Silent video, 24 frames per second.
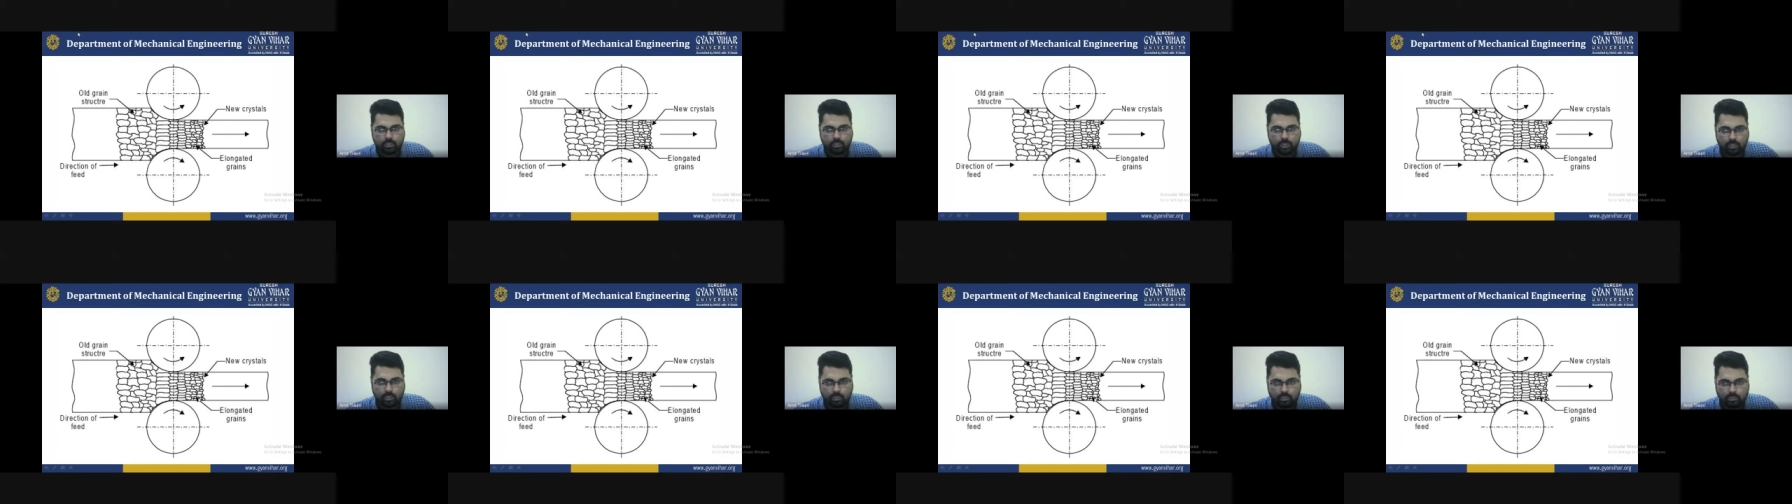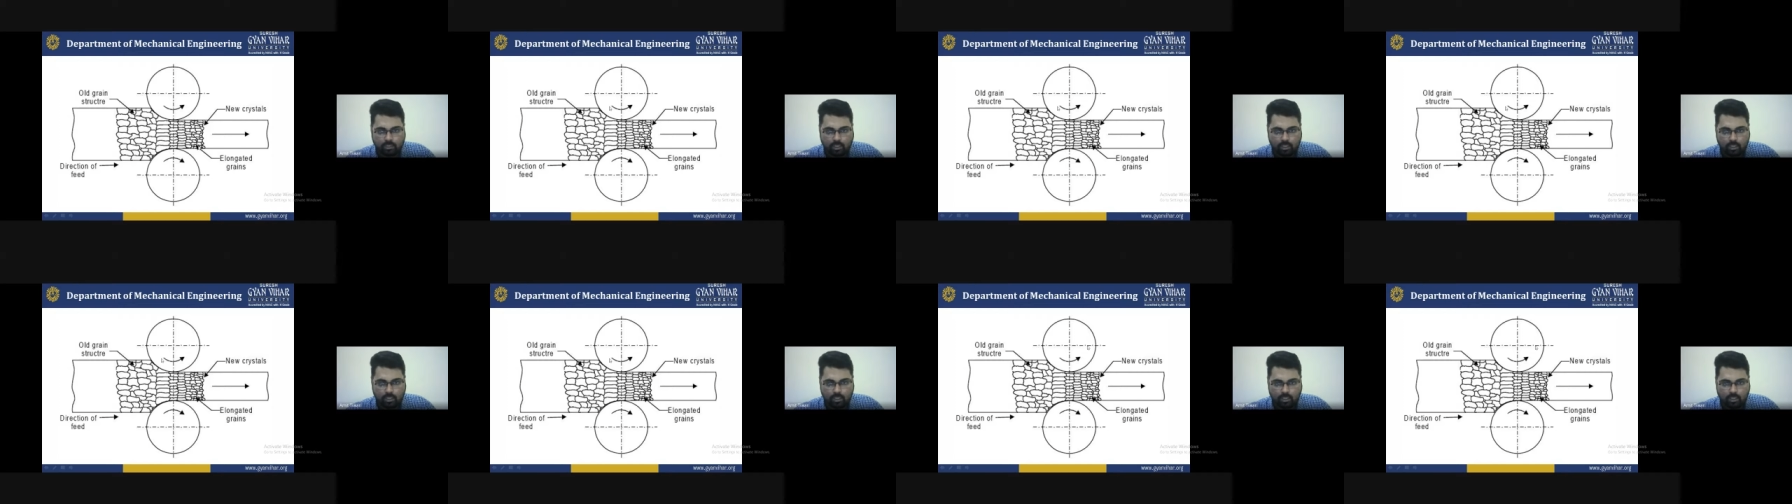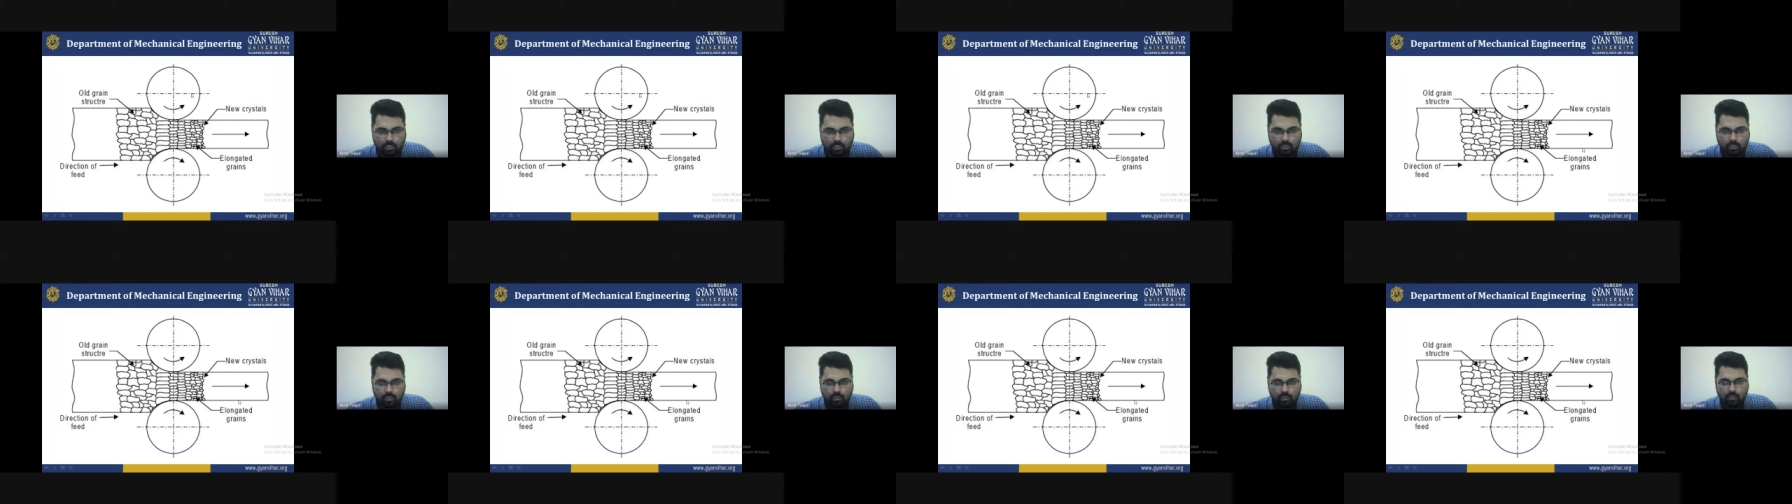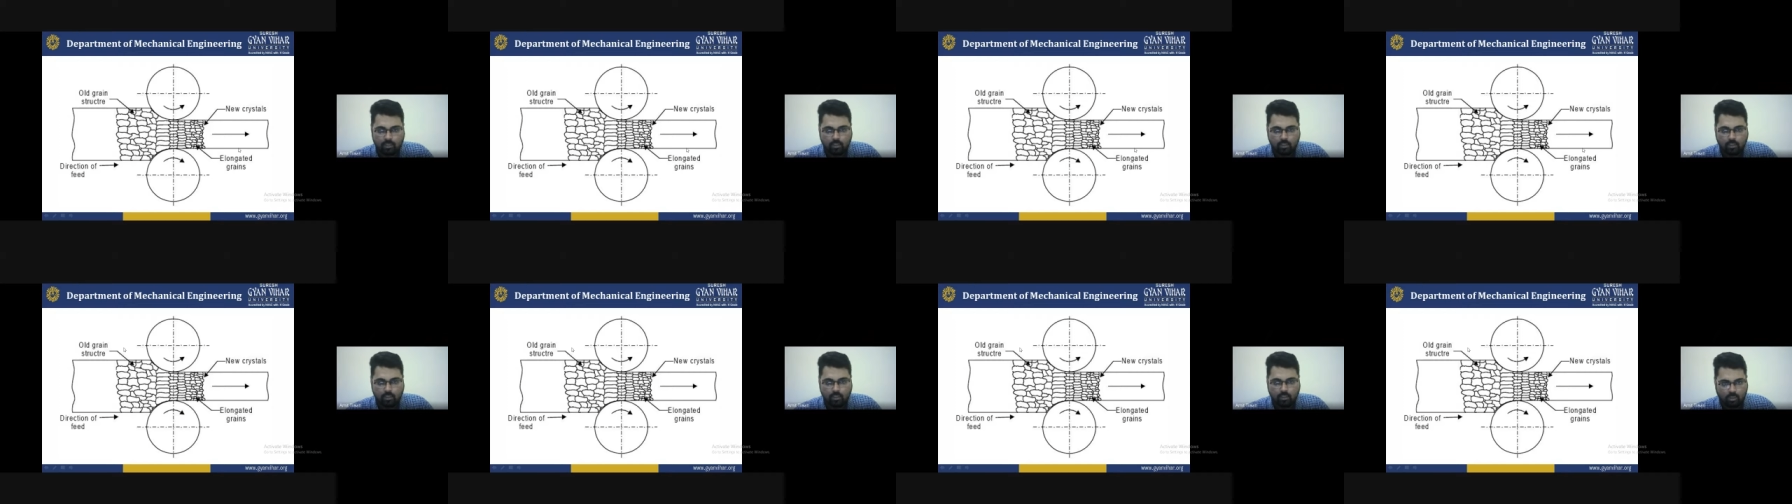here, these are the
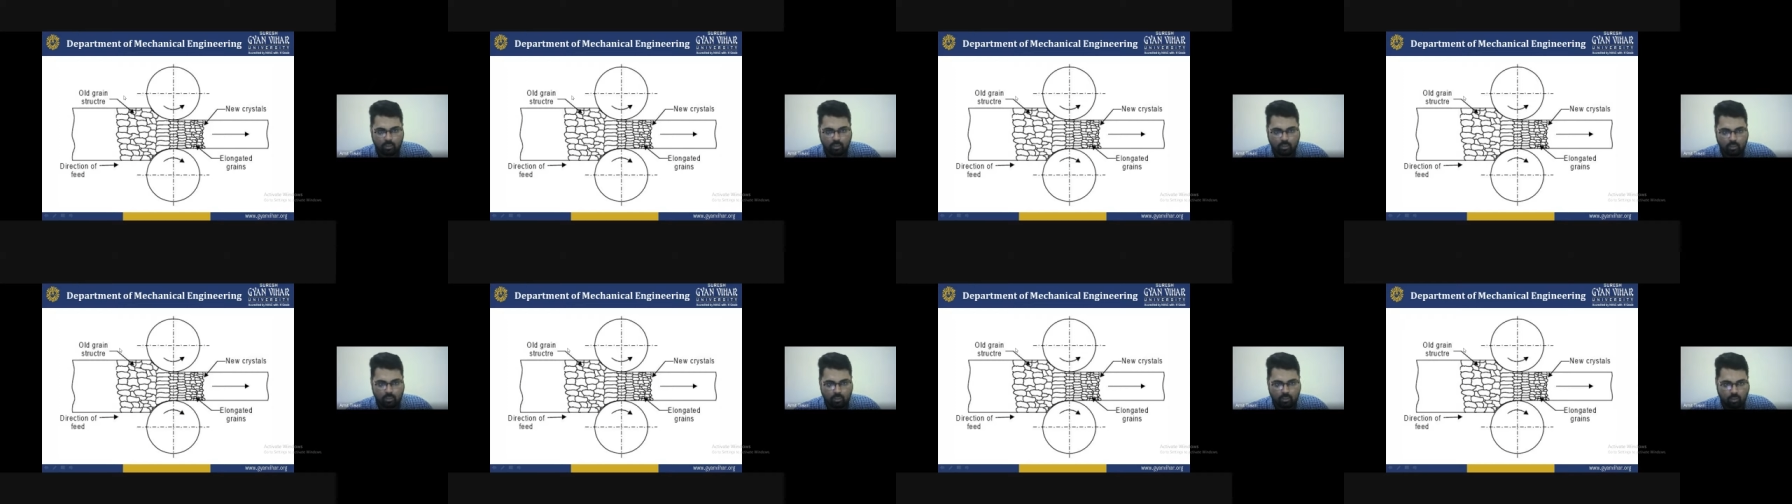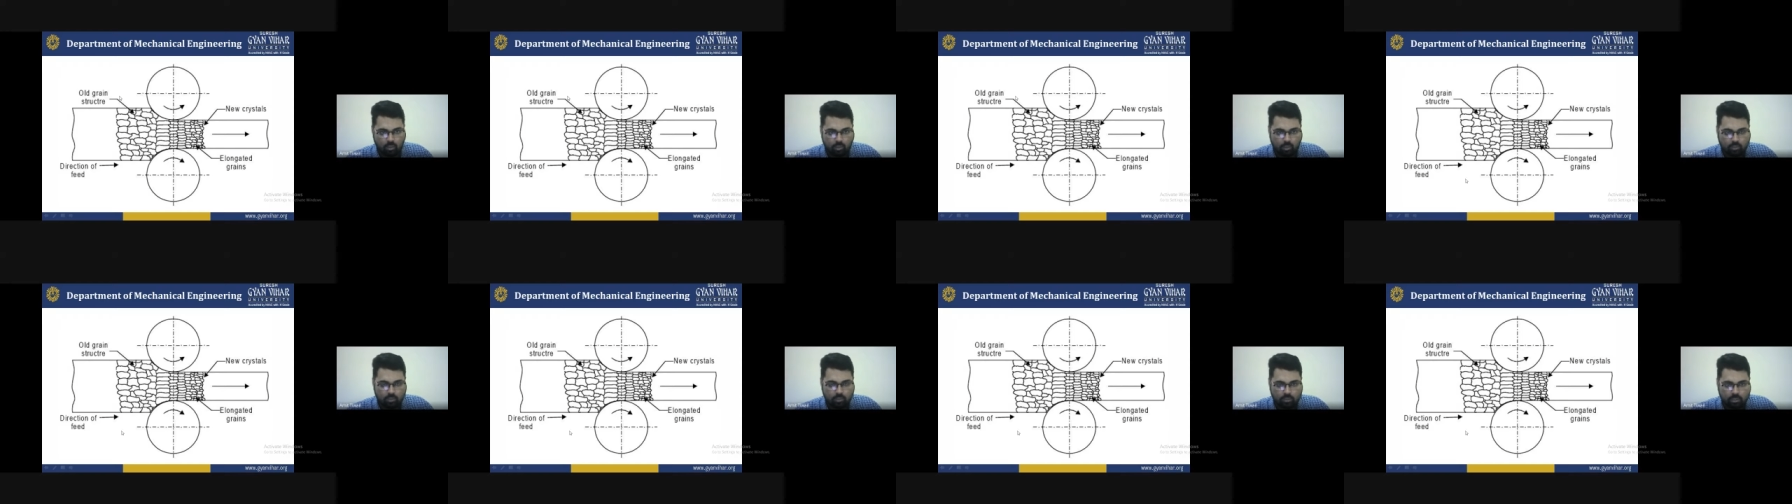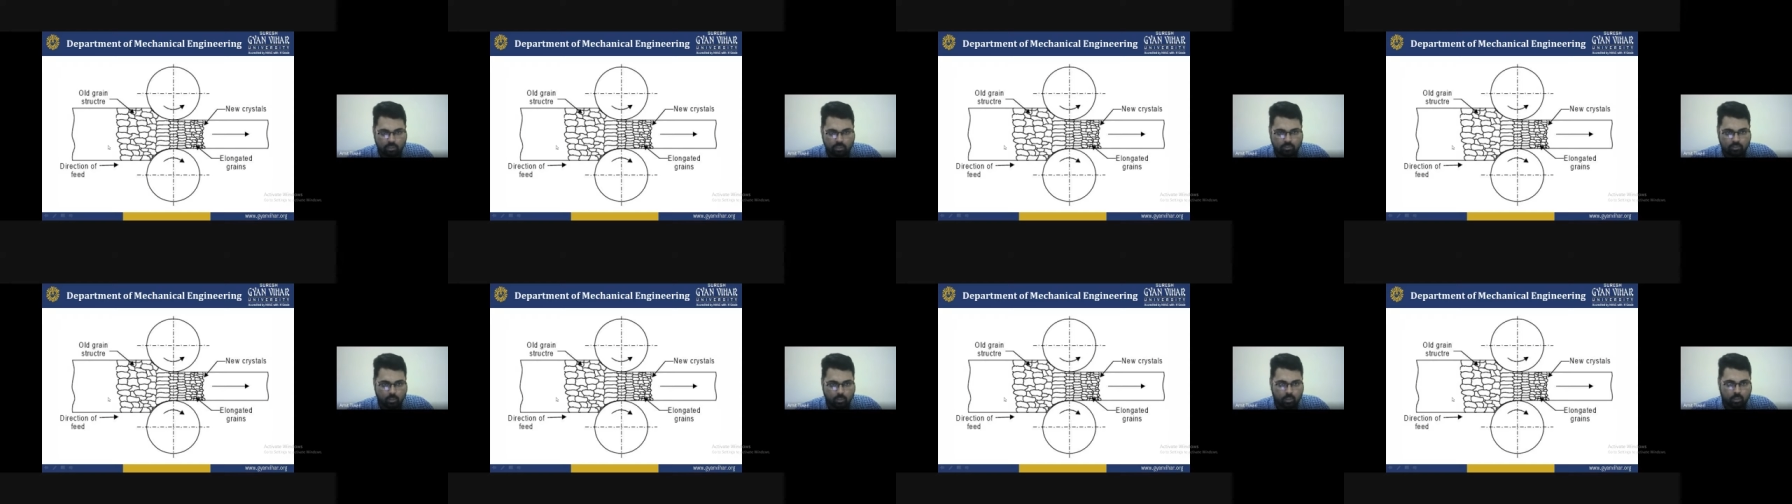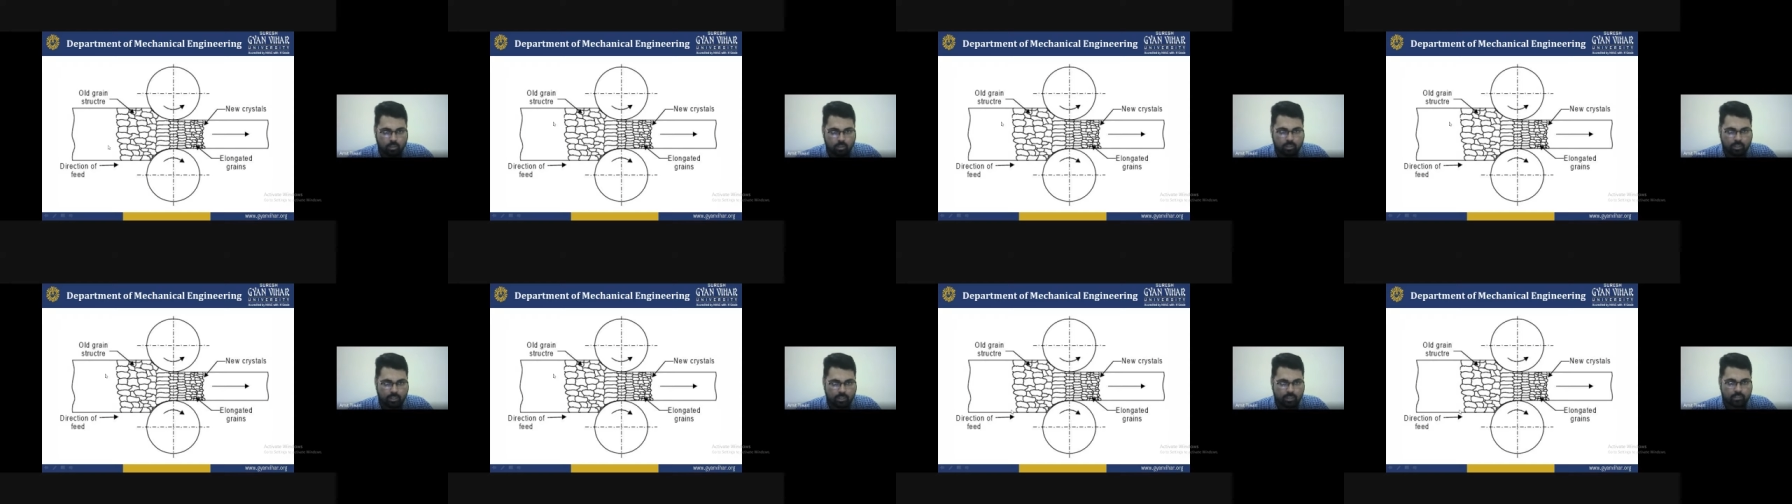original
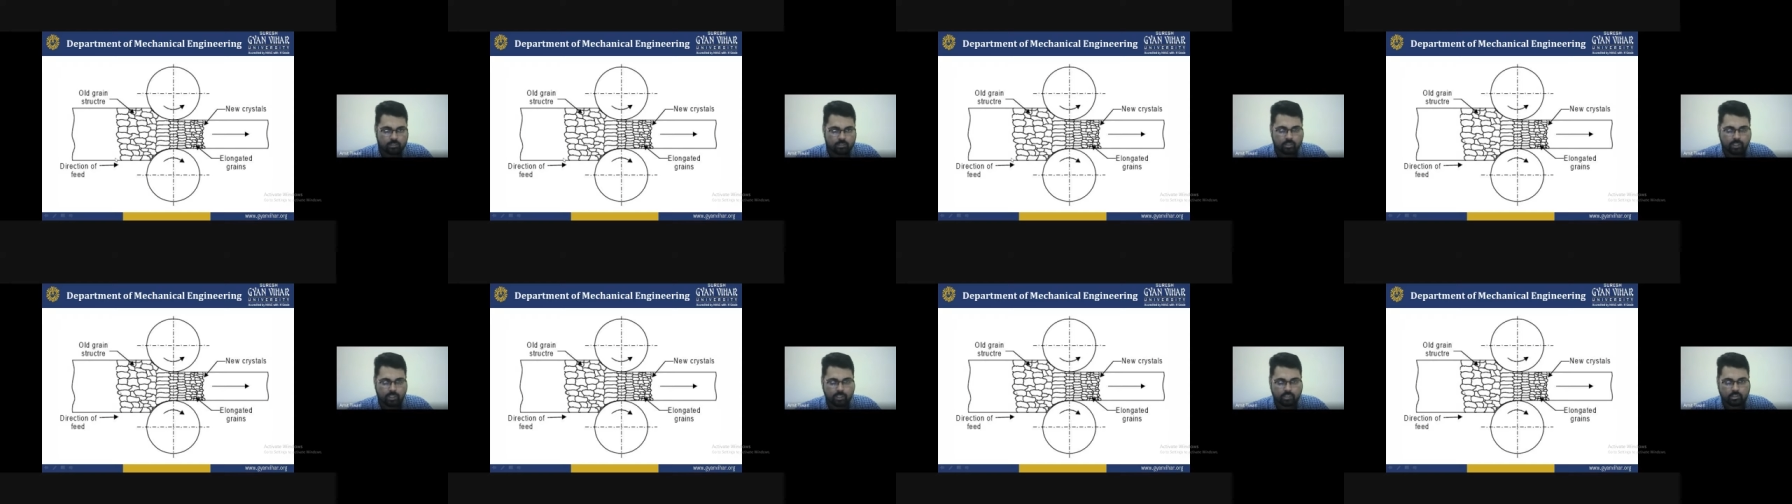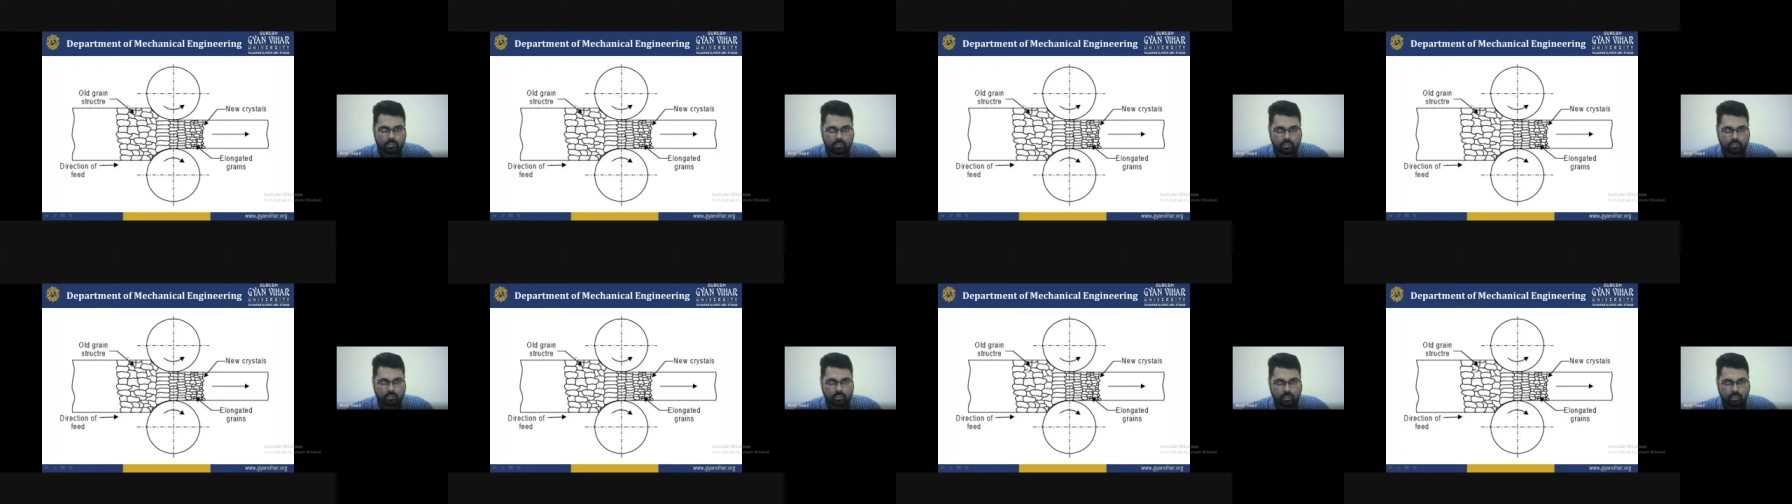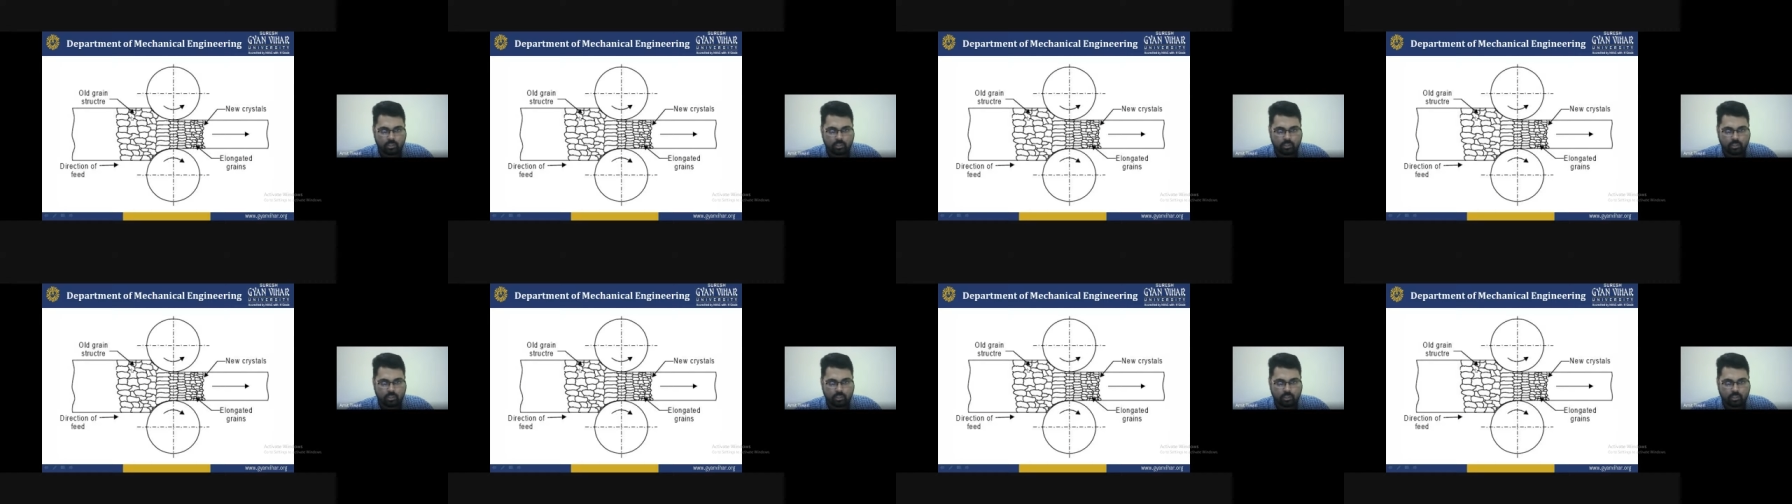old grain structure.